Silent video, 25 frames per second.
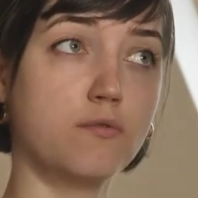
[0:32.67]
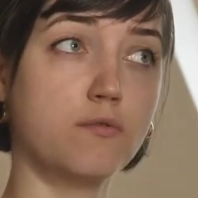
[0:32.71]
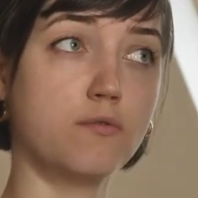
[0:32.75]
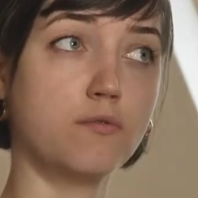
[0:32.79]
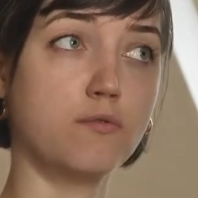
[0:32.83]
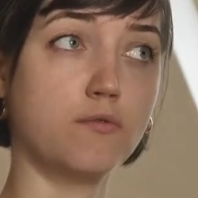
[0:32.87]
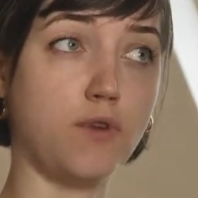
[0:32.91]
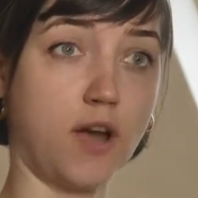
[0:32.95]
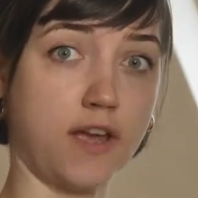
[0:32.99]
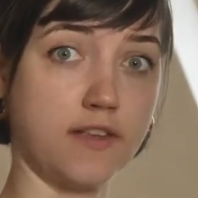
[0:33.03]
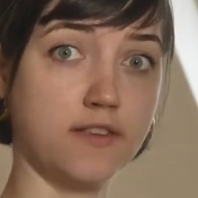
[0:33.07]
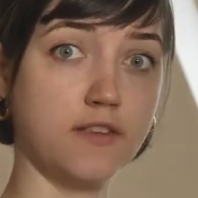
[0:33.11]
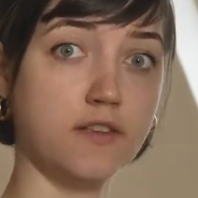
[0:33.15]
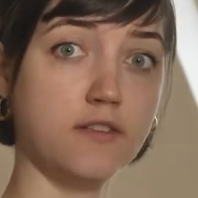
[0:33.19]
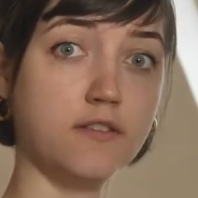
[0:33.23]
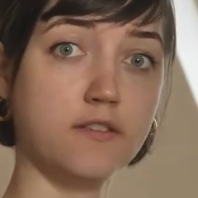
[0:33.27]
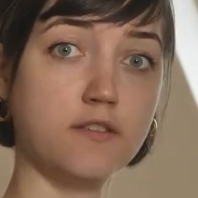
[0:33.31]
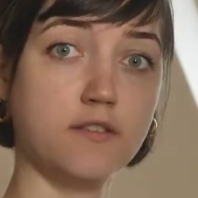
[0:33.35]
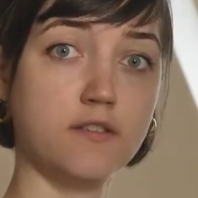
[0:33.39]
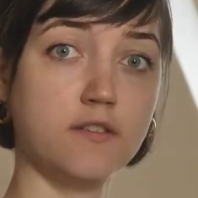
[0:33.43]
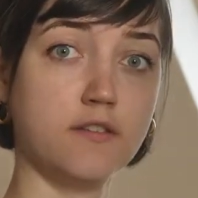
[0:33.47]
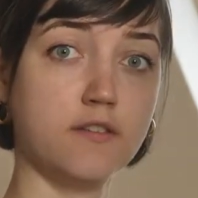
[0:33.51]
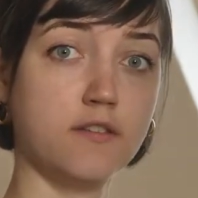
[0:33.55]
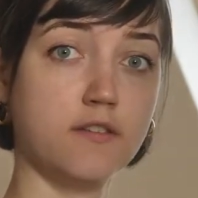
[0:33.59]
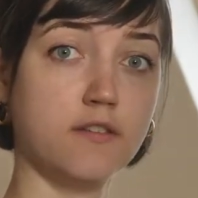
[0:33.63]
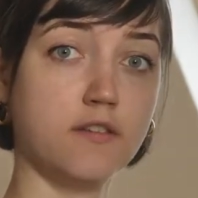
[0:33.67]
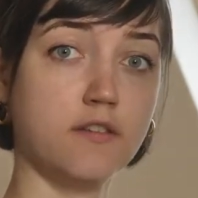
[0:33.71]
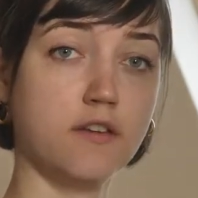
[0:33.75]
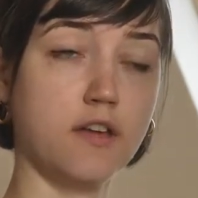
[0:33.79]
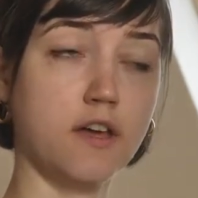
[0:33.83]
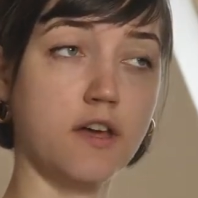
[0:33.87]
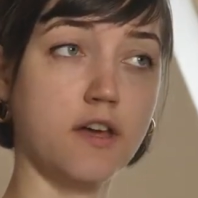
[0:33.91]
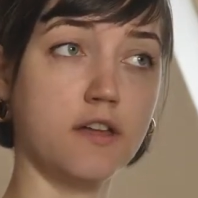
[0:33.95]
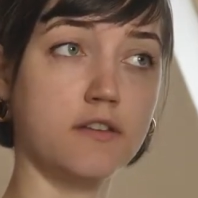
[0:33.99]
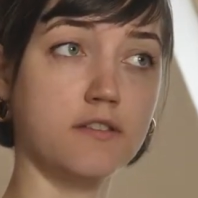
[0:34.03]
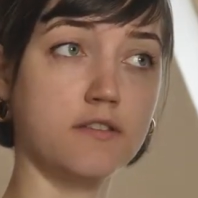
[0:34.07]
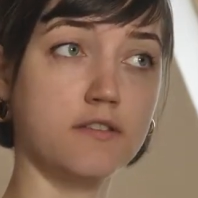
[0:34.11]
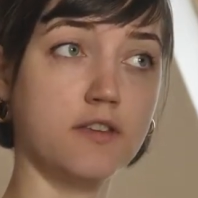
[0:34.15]
write it,
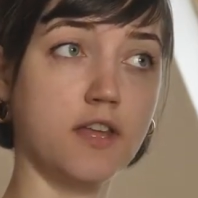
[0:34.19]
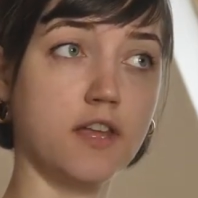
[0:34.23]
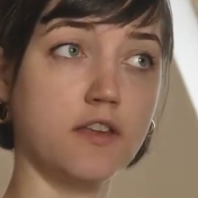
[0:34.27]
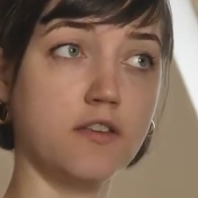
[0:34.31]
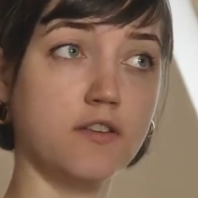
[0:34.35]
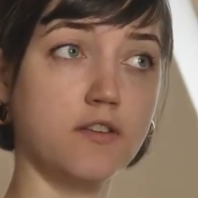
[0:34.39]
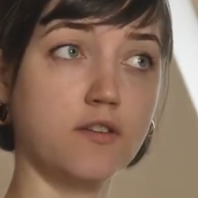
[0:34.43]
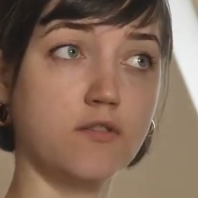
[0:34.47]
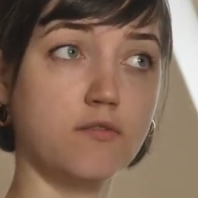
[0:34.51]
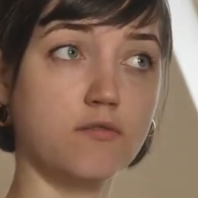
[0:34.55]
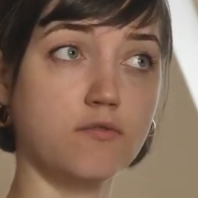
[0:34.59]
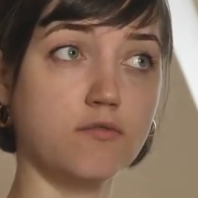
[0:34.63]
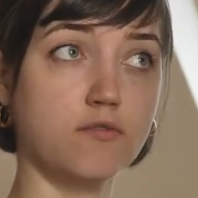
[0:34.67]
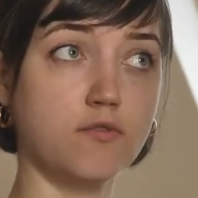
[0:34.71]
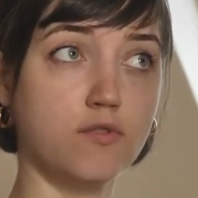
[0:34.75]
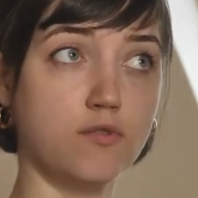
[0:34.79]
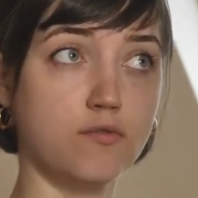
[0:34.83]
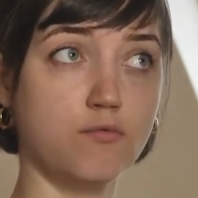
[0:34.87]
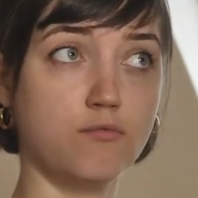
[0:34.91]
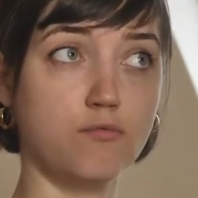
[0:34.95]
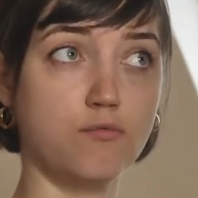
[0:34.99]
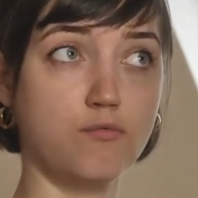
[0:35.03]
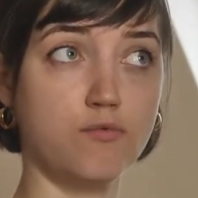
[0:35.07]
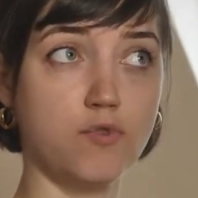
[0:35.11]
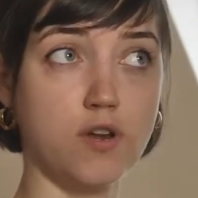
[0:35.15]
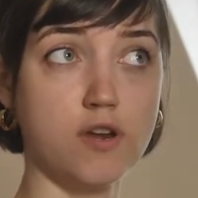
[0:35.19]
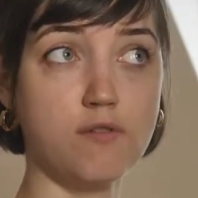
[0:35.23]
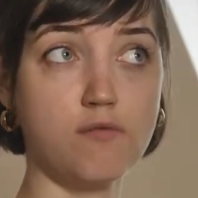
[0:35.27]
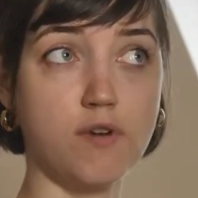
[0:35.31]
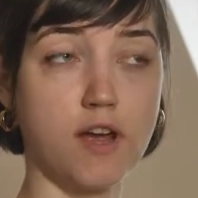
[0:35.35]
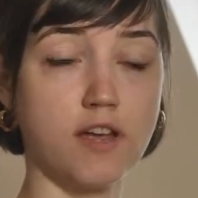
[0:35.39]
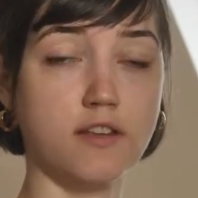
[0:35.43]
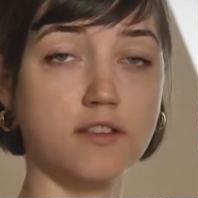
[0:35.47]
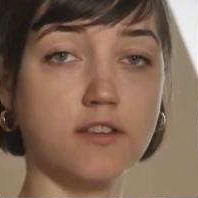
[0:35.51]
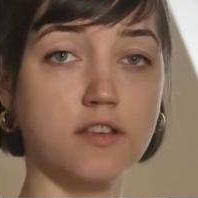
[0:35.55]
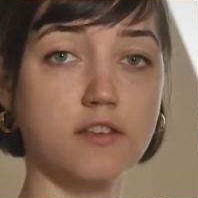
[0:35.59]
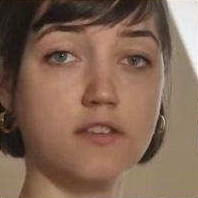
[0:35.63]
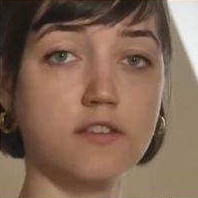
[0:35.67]
and then you
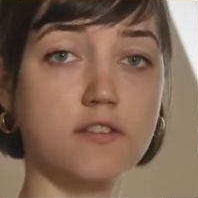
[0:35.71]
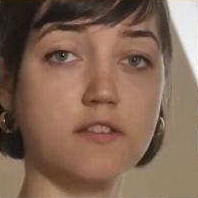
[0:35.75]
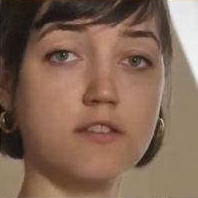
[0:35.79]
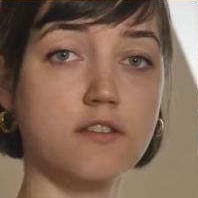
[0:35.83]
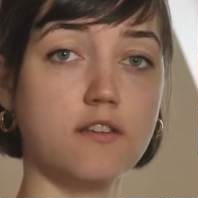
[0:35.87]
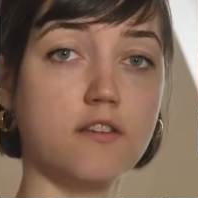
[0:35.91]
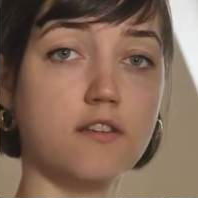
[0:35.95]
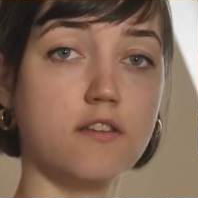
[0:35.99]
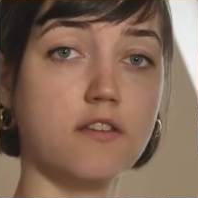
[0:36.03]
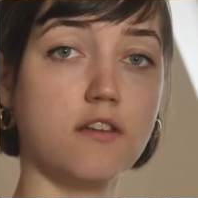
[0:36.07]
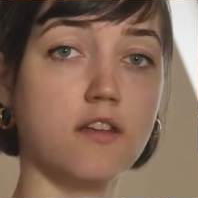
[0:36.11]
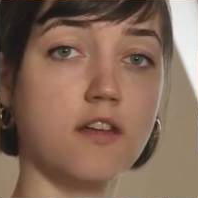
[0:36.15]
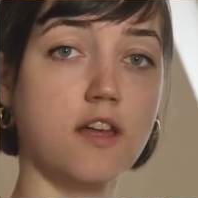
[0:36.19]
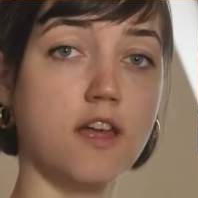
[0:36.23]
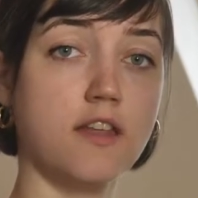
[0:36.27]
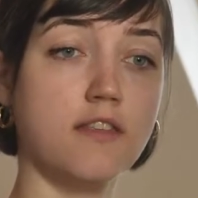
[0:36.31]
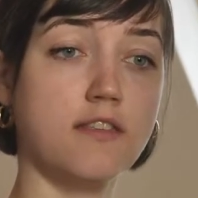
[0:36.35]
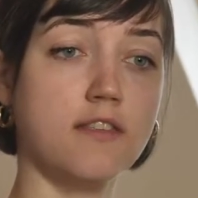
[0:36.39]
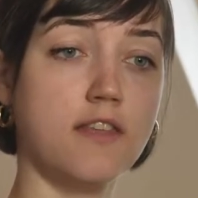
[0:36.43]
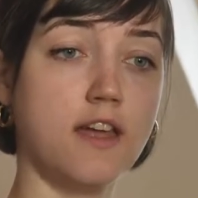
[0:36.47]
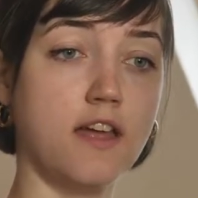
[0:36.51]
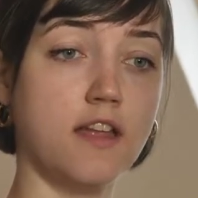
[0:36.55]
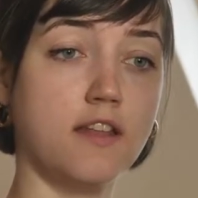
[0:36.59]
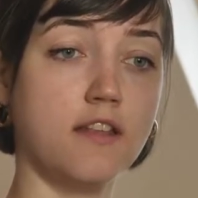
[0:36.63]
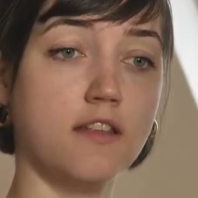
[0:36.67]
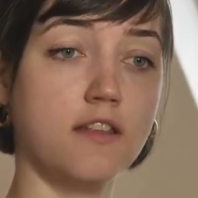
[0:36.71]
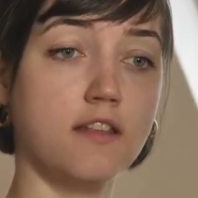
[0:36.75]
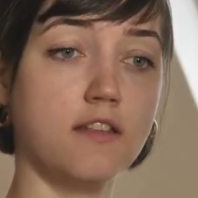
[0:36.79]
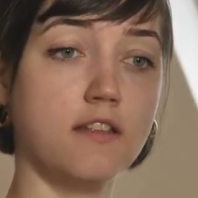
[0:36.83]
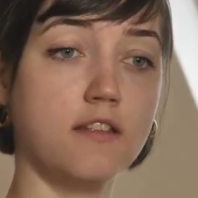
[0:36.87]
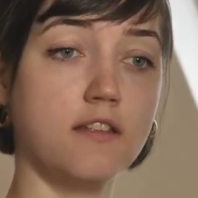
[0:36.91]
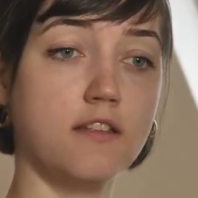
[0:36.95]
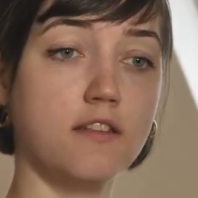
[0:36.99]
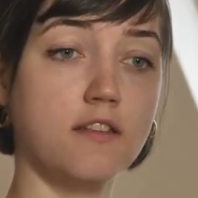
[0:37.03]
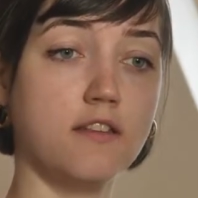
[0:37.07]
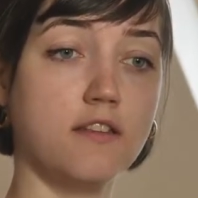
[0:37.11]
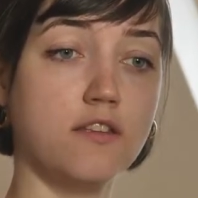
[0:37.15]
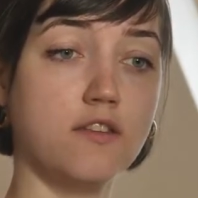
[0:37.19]
rewrite it, and then
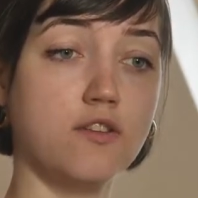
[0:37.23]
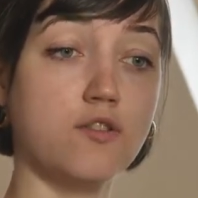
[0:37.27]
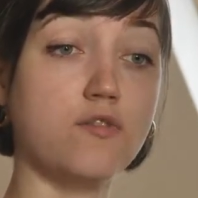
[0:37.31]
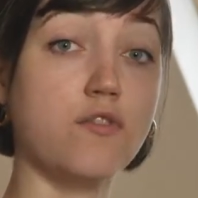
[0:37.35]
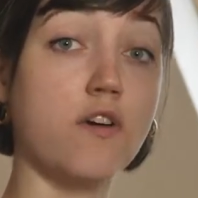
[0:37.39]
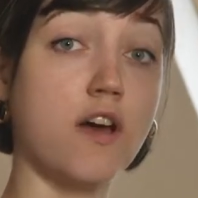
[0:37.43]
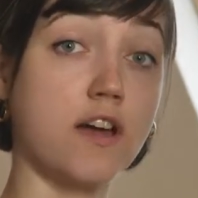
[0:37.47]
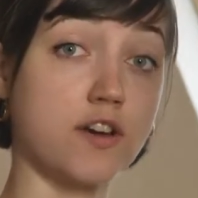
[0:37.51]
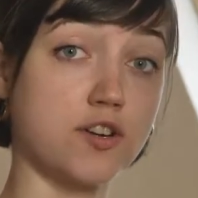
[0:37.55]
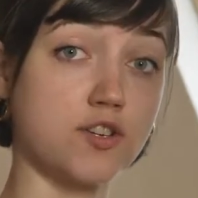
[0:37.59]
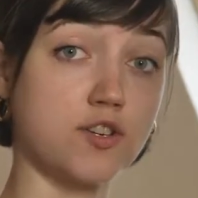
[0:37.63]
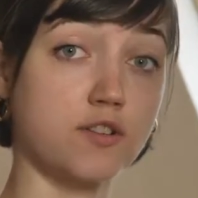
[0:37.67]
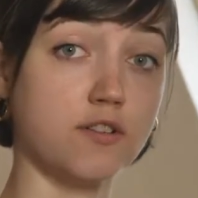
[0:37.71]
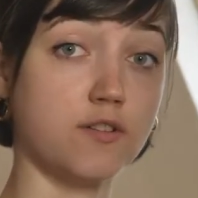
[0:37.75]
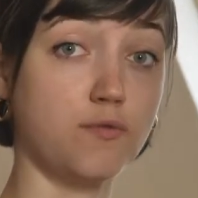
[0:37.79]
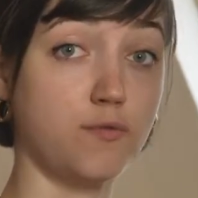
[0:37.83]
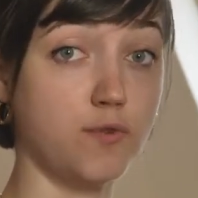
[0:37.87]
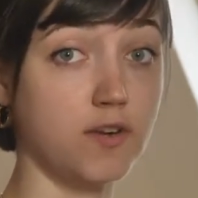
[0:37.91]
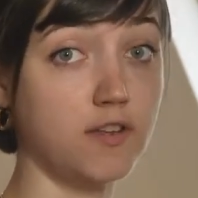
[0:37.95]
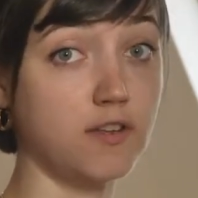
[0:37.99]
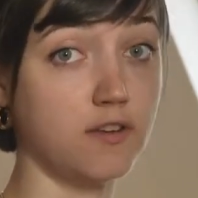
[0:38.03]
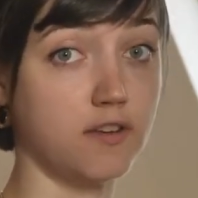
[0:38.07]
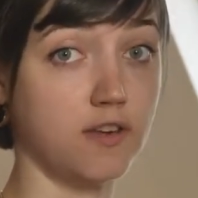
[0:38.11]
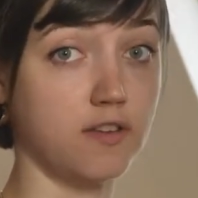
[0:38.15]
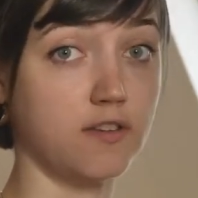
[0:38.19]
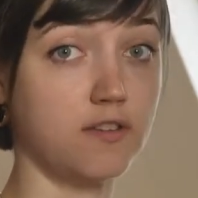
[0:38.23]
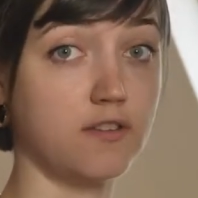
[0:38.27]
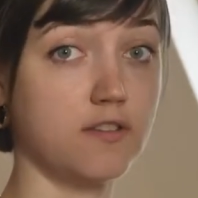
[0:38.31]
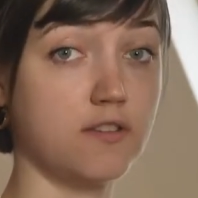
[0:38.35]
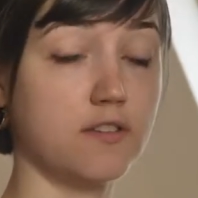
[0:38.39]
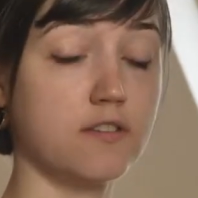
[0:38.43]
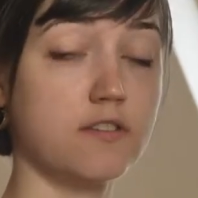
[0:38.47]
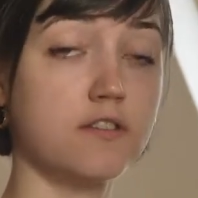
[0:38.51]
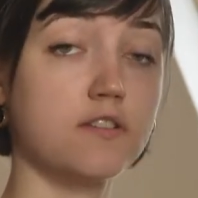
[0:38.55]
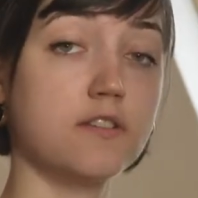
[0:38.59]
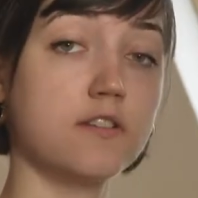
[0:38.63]
you've actually written it.